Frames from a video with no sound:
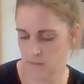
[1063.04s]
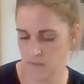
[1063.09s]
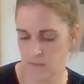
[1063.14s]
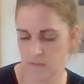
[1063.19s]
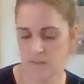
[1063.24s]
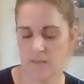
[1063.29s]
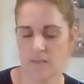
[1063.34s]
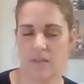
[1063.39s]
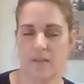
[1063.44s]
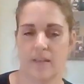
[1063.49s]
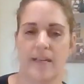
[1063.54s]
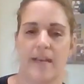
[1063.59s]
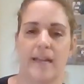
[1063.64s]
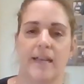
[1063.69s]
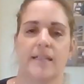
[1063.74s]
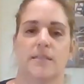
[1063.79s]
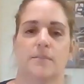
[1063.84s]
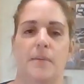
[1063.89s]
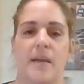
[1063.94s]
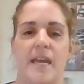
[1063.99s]
So the
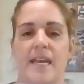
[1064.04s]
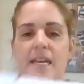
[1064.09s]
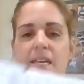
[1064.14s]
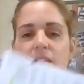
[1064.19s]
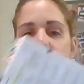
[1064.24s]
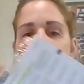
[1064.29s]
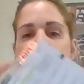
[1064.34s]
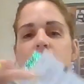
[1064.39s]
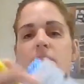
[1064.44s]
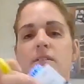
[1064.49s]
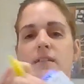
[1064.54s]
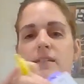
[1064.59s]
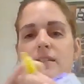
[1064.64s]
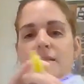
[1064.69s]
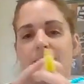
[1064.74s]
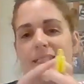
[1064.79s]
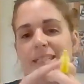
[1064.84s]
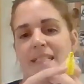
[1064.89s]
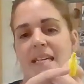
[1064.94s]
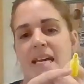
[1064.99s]
next page is
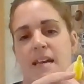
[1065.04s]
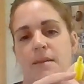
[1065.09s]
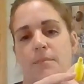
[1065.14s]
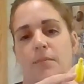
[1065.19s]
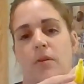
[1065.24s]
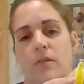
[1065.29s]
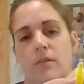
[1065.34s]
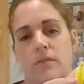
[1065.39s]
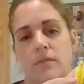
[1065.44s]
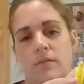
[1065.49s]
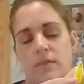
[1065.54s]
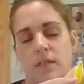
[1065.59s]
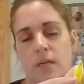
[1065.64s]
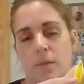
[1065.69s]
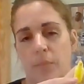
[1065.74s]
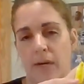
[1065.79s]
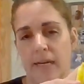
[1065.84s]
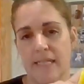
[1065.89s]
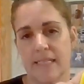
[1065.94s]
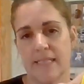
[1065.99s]
the table that
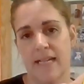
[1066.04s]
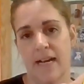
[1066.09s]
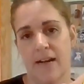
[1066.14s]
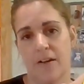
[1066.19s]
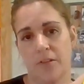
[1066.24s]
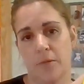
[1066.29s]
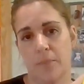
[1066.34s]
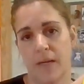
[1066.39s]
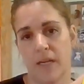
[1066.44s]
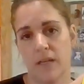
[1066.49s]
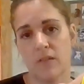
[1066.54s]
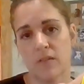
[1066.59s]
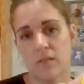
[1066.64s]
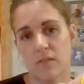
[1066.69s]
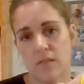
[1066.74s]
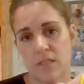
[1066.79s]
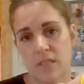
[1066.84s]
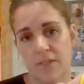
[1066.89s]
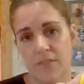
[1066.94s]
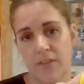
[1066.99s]
breaks down your medical
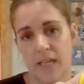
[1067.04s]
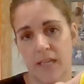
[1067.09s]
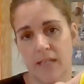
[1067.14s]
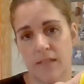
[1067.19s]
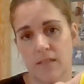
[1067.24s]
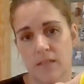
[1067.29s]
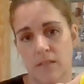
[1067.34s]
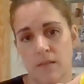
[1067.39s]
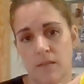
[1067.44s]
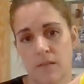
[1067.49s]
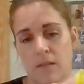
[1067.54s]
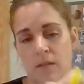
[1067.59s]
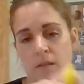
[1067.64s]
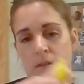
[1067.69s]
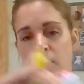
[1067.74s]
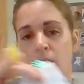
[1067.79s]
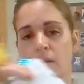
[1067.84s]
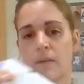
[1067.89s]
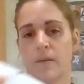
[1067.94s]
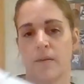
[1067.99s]
certificates.
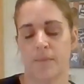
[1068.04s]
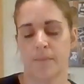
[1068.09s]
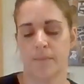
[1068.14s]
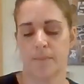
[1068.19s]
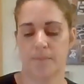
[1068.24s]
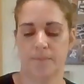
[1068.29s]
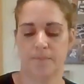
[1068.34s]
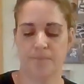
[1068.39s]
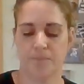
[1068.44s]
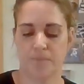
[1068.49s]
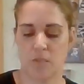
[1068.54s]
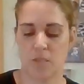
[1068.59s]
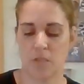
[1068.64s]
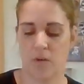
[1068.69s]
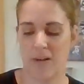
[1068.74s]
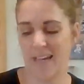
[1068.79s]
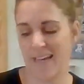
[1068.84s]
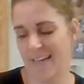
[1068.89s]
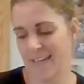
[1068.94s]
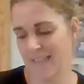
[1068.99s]
So
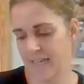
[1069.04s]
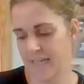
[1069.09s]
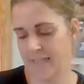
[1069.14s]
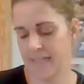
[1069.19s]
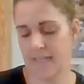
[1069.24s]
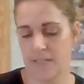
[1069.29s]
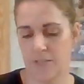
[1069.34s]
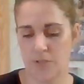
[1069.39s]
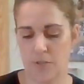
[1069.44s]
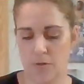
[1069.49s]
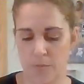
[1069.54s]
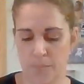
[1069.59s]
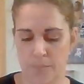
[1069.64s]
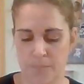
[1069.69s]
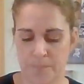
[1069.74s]
I highlight that too.